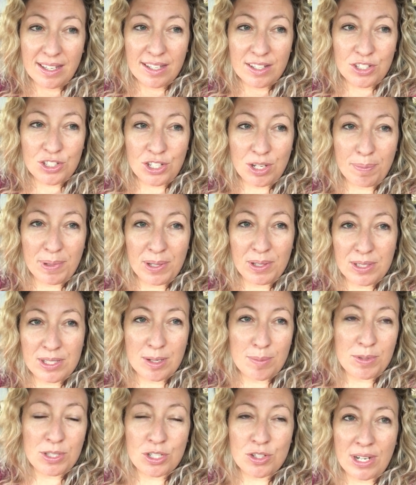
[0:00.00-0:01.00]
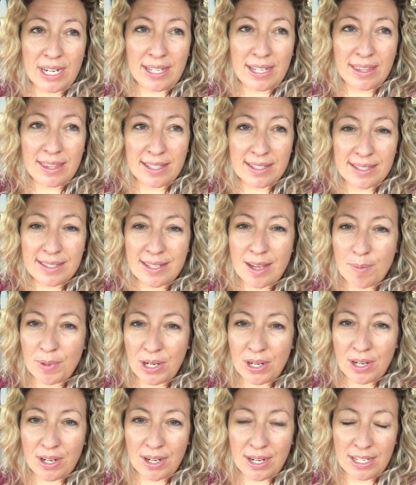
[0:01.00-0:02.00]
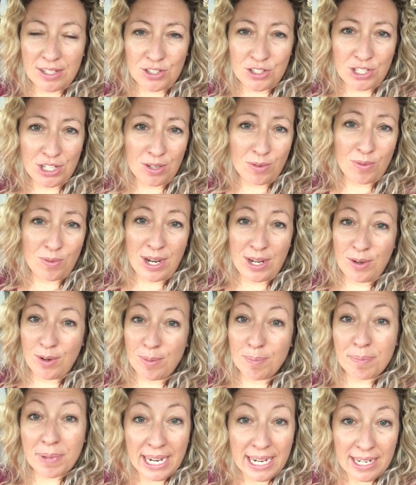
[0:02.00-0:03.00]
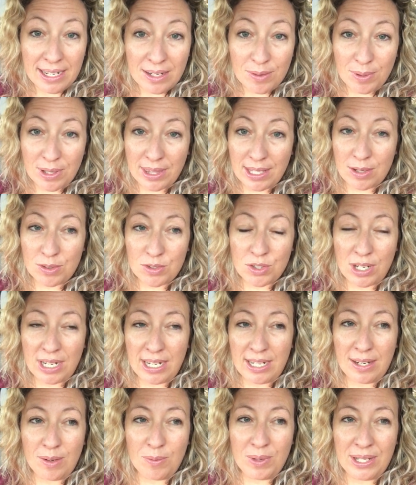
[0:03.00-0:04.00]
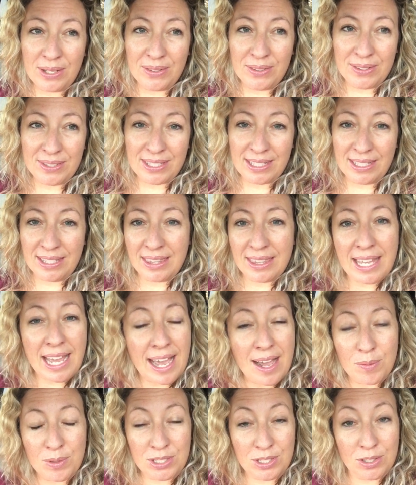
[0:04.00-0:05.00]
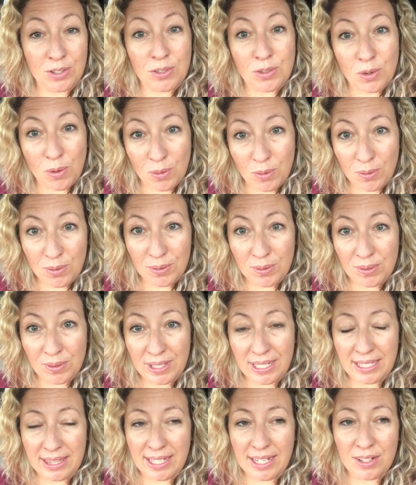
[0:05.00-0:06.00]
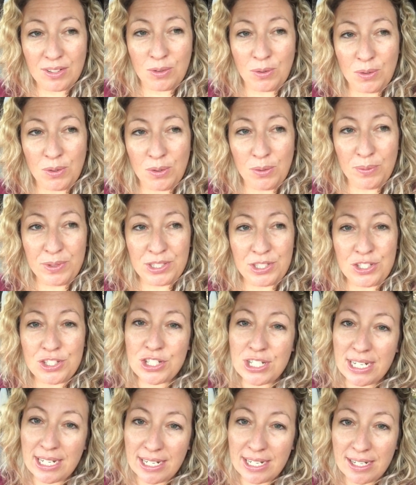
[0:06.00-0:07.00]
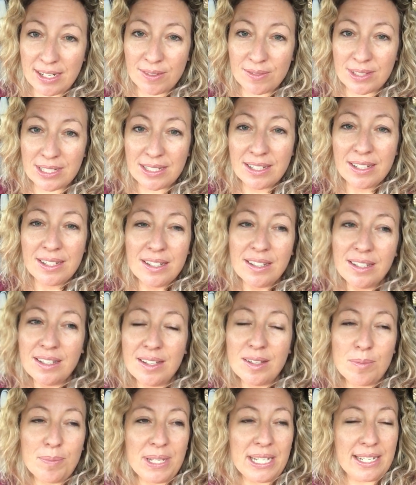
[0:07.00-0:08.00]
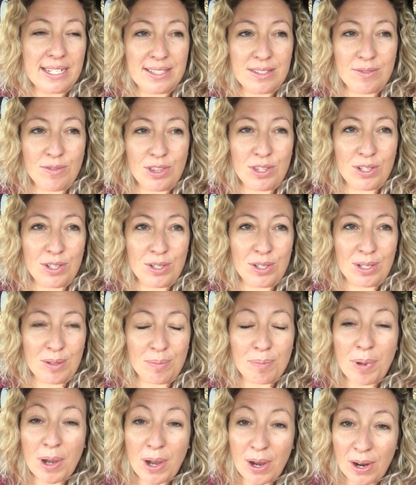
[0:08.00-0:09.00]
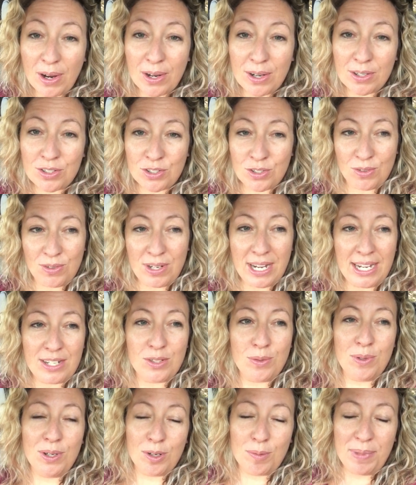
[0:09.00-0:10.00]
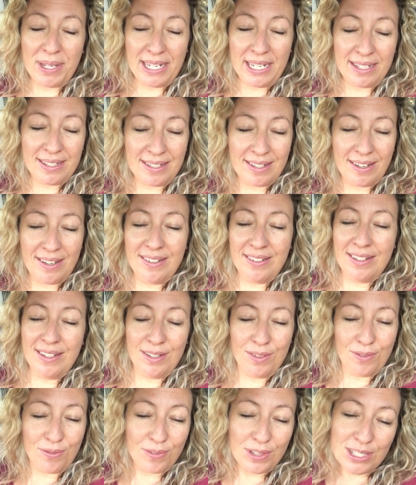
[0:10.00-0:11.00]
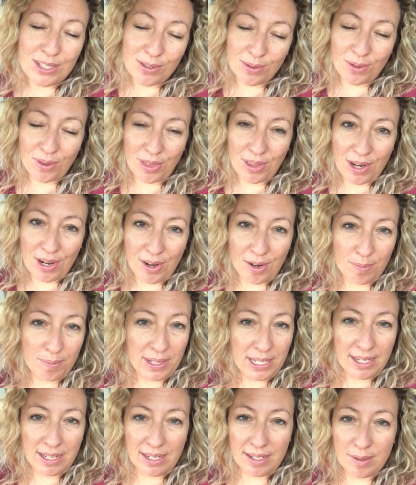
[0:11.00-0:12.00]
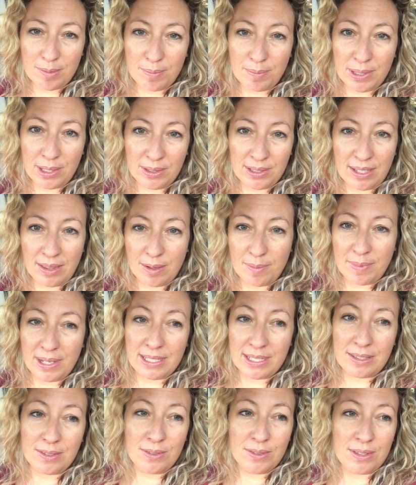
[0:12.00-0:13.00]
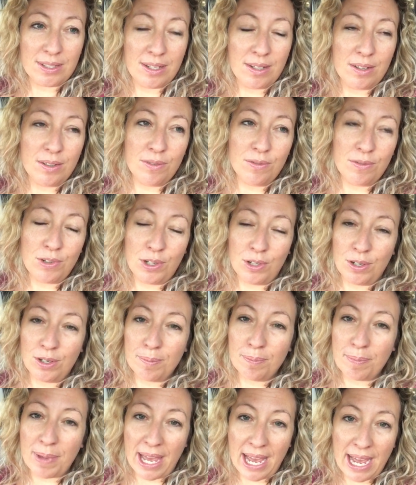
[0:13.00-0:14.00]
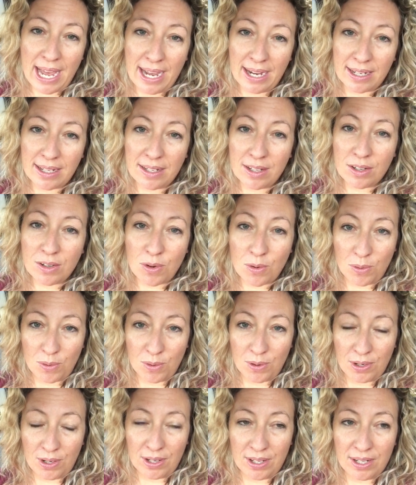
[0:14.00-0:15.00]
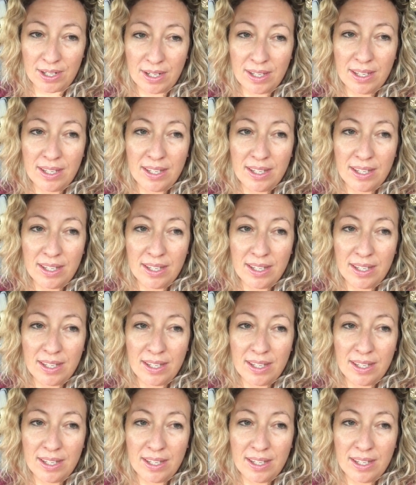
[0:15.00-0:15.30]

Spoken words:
She built up strength this summer and she can ride her bike without training wheels, and that was a goal, and that goal was achieved because of the, in part, direct work being done in physical therapy, building the muscles of her back, core,